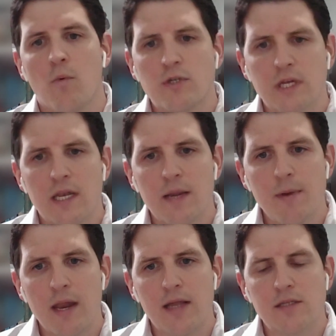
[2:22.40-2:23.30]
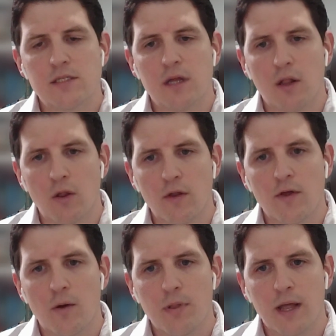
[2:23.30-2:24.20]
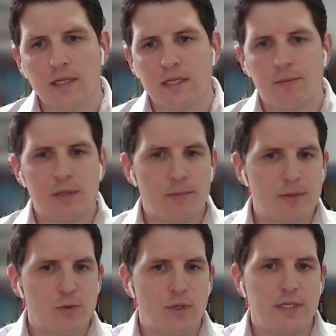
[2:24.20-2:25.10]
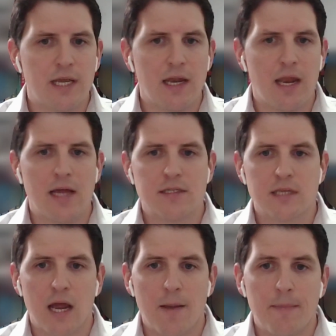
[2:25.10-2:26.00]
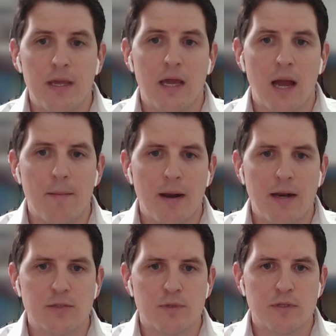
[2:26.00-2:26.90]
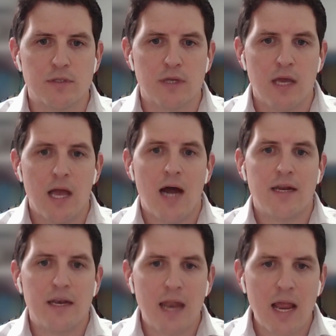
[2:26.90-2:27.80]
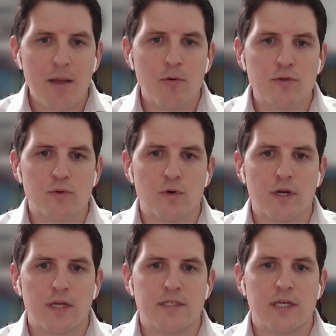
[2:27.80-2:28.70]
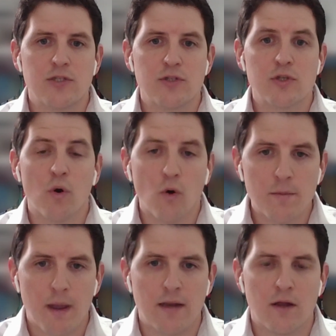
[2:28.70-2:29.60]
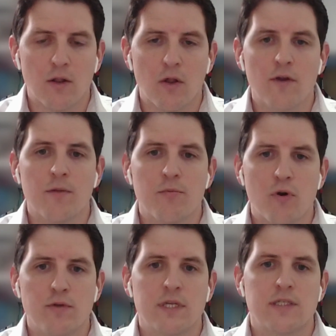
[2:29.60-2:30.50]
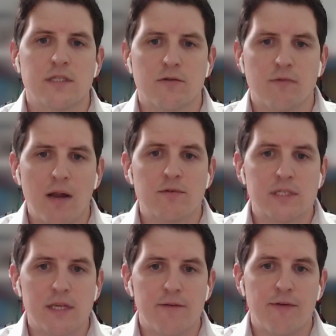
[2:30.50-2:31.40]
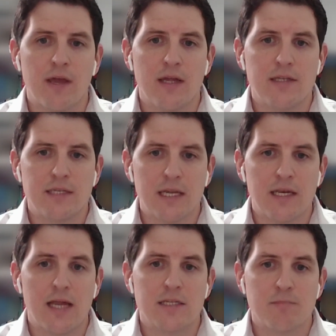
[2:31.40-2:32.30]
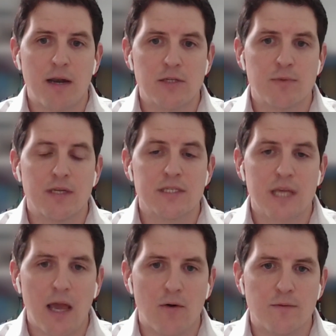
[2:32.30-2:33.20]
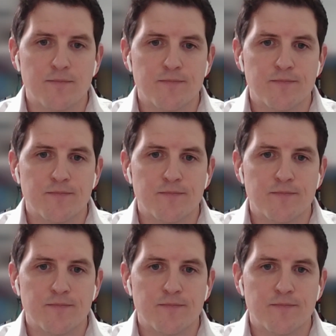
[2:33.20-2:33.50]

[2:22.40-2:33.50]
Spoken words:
which eliminates a lot of the complexity between DNS and PKI management, and it enables organizations to automate a lot of the processes around certificate and DNS management at scale.